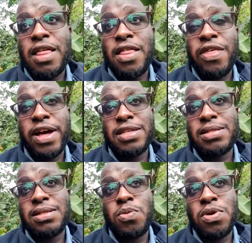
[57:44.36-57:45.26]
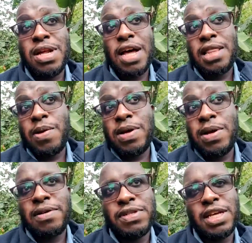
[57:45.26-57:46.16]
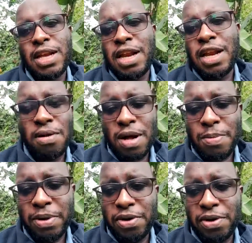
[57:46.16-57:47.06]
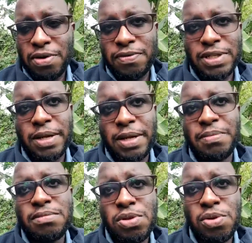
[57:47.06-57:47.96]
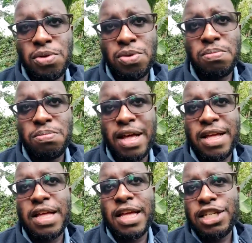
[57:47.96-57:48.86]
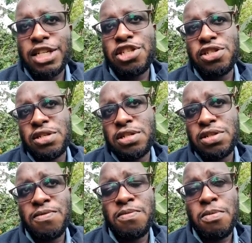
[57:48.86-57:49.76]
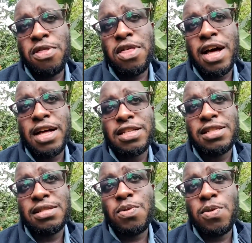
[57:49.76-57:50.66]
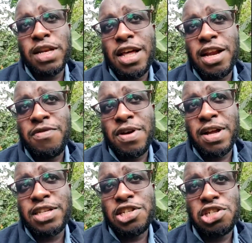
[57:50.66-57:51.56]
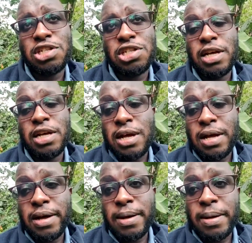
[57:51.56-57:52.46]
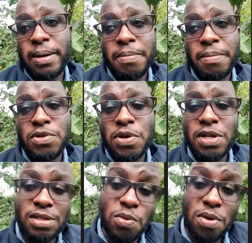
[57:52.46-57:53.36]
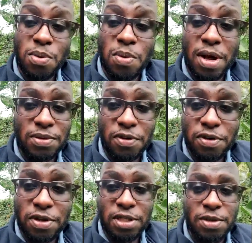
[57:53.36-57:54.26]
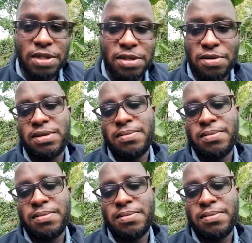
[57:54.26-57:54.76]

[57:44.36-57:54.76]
that would otherwise have taken a longer period of time. So each of both has quite the advantage. So it's what works for each person.